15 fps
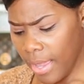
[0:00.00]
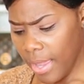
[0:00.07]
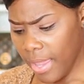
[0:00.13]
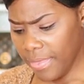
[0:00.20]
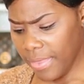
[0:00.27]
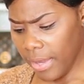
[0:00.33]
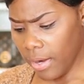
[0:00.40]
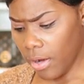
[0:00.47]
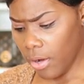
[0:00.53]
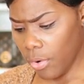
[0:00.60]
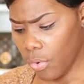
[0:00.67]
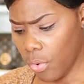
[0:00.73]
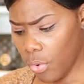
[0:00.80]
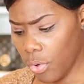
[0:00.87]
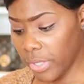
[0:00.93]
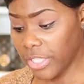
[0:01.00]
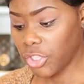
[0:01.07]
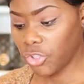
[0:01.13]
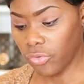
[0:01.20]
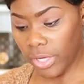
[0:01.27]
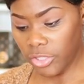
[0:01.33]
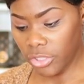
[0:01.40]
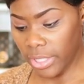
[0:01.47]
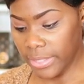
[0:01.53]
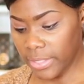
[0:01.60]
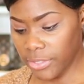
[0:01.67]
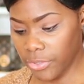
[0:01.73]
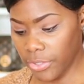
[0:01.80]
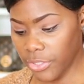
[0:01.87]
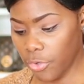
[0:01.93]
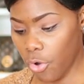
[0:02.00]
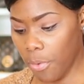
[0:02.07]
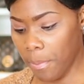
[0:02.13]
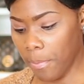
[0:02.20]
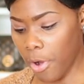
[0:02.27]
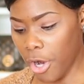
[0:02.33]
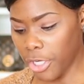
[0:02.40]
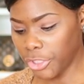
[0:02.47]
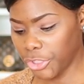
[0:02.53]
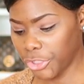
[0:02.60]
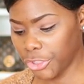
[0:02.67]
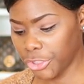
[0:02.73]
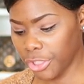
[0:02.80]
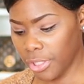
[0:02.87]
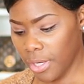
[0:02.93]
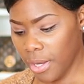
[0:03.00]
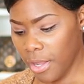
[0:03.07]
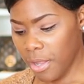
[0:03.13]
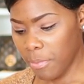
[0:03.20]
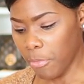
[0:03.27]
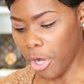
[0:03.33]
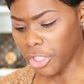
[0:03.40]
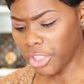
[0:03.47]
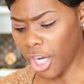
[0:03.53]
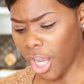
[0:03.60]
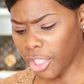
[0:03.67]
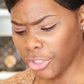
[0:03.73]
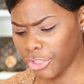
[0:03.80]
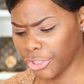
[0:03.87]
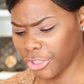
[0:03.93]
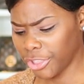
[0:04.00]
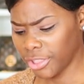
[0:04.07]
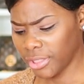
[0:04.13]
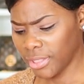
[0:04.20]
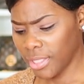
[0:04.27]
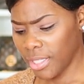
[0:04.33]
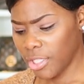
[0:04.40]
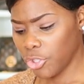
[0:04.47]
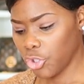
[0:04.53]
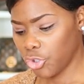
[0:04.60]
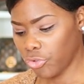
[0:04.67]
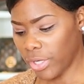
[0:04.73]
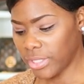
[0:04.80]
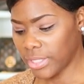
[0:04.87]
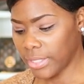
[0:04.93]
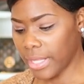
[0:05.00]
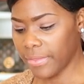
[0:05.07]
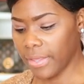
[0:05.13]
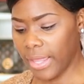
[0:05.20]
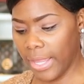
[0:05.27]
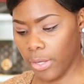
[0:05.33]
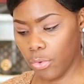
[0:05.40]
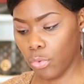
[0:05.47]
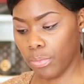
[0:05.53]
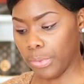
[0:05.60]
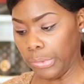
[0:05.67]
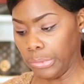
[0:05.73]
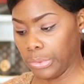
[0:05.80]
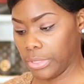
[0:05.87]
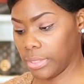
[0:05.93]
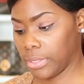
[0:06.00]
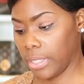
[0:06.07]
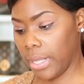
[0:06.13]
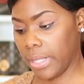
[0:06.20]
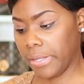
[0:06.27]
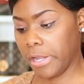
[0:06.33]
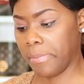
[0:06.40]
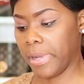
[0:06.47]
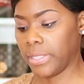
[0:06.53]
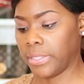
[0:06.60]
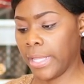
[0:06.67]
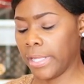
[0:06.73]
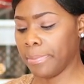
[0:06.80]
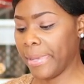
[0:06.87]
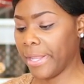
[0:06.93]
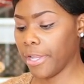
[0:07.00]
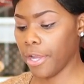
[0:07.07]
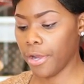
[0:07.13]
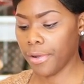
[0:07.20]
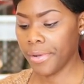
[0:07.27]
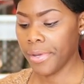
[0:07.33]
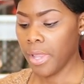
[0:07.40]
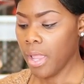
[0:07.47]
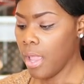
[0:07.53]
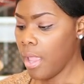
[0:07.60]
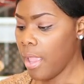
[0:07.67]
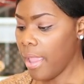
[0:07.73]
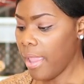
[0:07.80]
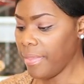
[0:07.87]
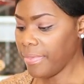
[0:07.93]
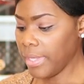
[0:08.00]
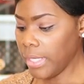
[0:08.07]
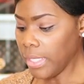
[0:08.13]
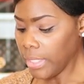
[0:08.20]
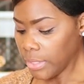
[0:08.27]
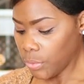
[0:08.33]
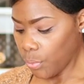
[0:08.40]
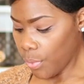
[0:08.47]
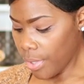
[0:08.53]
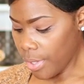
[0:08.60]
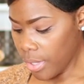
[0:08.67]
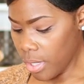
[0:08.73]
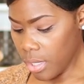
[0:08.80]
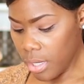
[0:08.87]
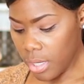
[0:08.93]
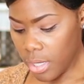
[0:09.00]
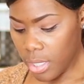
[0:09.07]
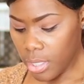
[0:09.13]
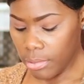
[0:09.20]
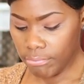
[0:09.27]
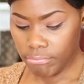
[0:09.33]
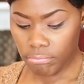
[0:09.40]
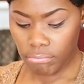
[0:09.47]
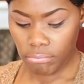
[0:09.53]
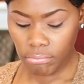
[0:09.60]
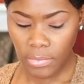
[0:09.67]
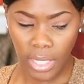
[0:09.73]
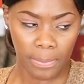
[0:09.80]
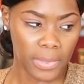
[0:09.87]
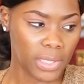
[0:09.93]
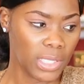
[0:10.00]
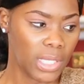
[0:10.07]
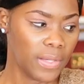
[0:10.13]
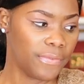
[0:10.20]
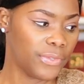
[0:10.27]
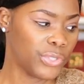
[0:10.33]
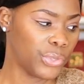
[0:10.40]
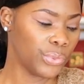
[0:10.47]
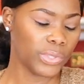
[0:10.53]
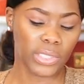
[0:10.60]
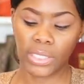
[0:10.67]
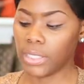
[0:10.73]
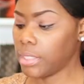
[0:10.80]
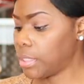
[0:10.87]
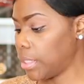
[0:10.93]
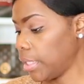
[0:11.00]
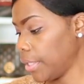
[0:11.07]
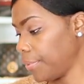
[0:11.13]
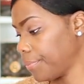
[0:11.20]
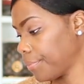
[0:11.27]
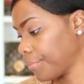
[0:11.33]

And they are called, it's stretch leather, so it's called Marsh, Marshah stretch leather ankle boots. And they're by Ted Baker. And these were, I believe, 260